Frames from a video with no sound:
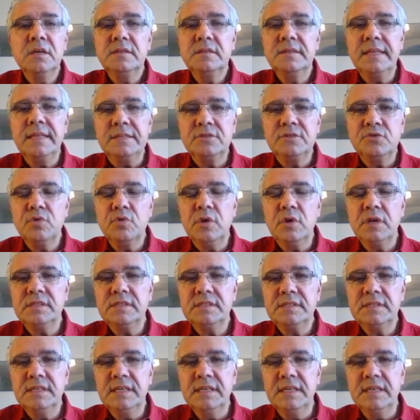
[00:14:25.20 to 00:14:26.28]
that
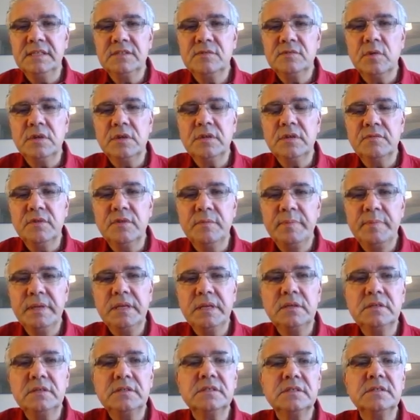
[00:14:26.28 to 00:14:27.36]
trust is one of the
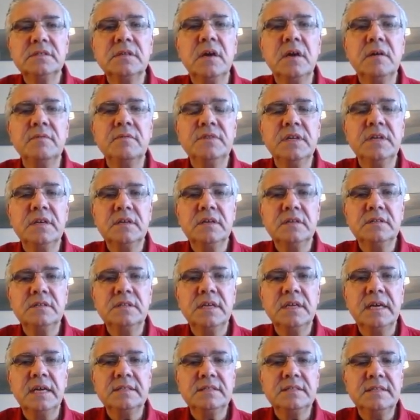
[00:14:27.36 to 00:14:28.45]
pillars of
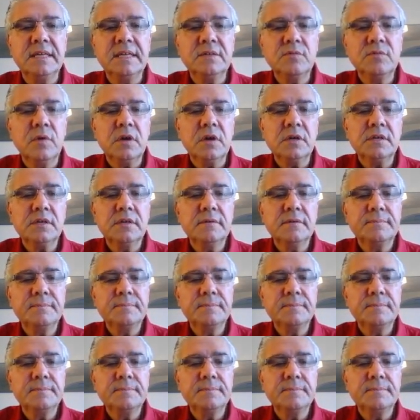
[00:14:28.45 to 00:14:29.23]
that network,